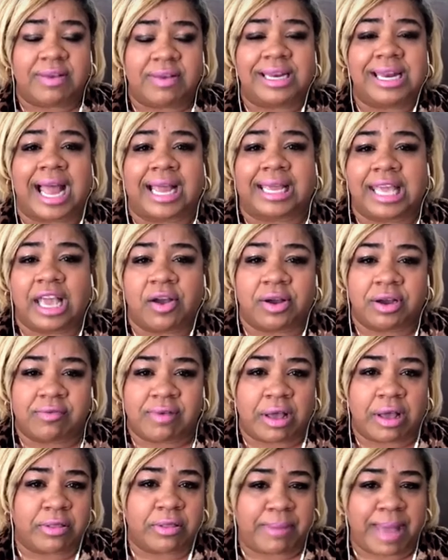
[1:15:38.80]
carrying around
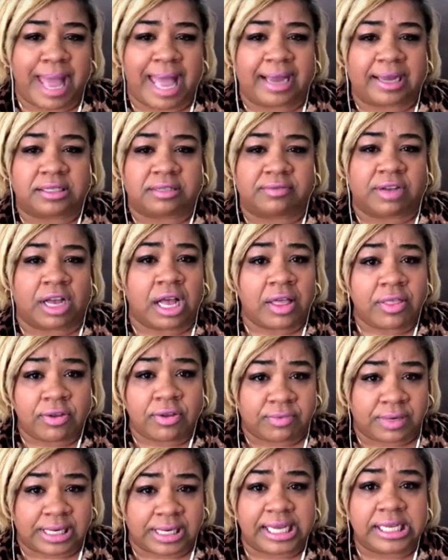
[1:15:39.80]
the baggage of other
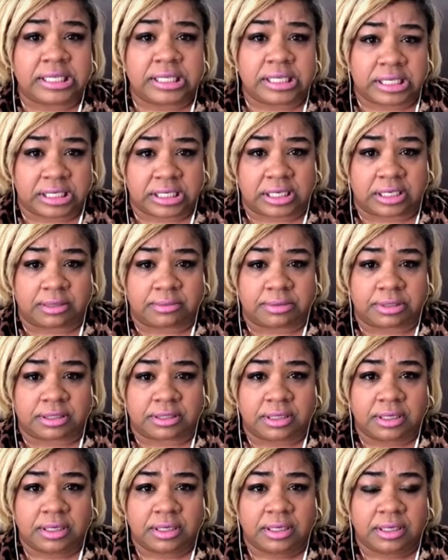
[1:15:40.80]
relationships
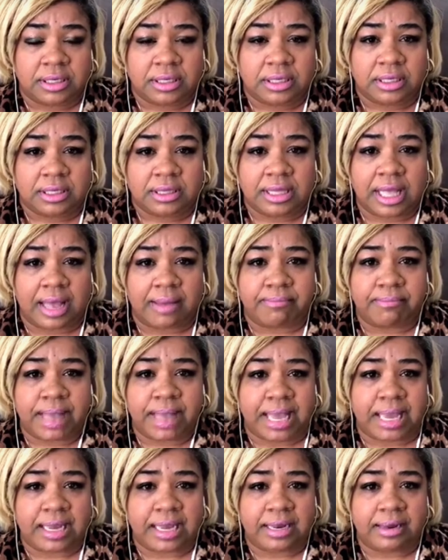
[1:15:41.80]
that
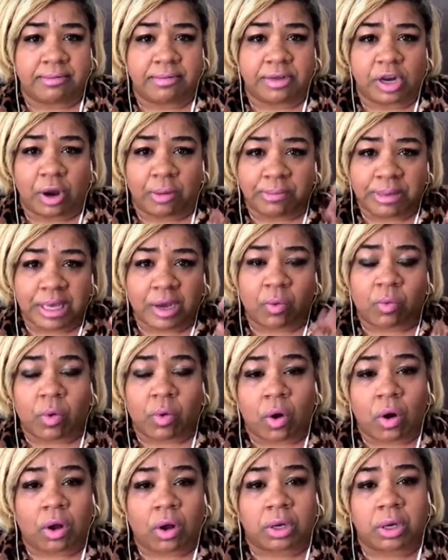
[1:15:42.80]
may, you know, be a
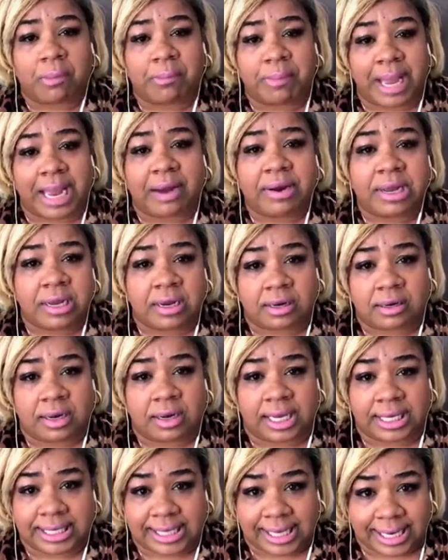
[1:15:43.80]
wall or barrier
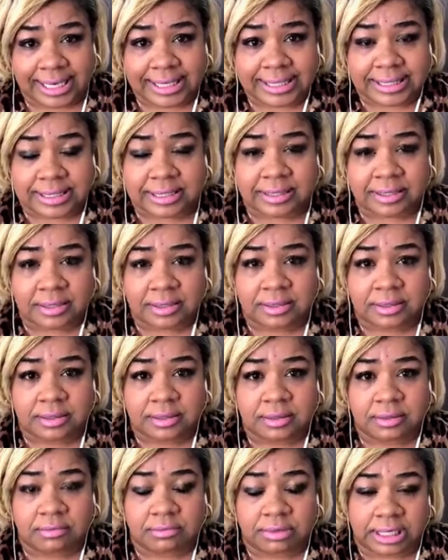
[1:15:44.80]
against
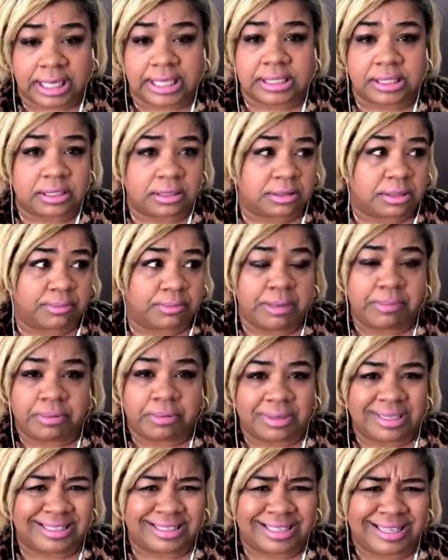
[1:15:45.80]
relationships. Yeah. And people can
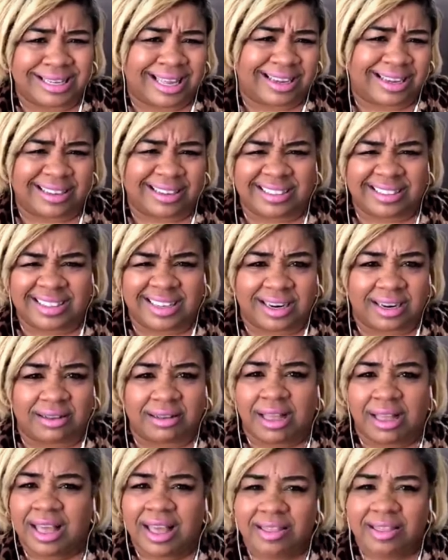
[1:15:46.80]
say like, oh, you know,
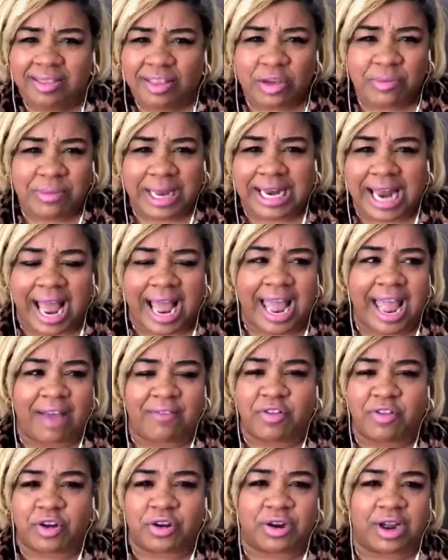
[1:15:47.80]
you may not have
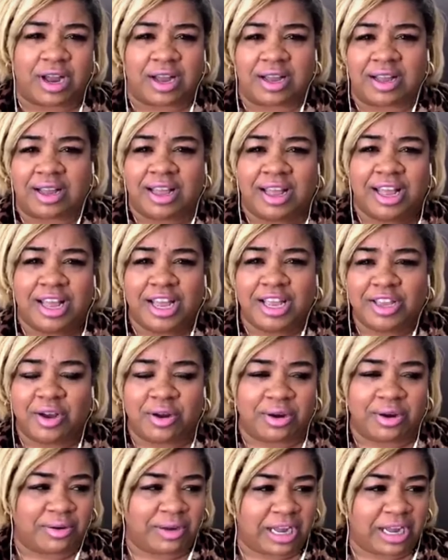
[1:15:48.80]
your uh,
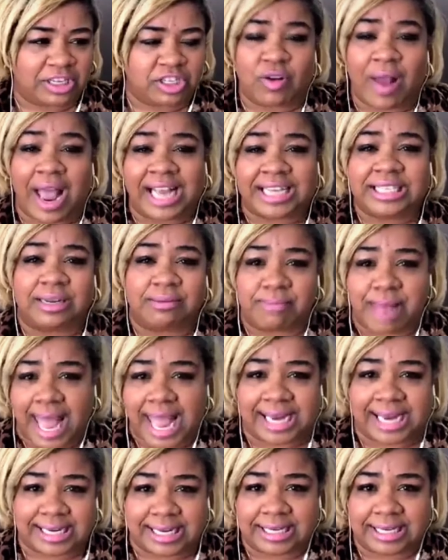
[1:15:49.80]
your attraction magnet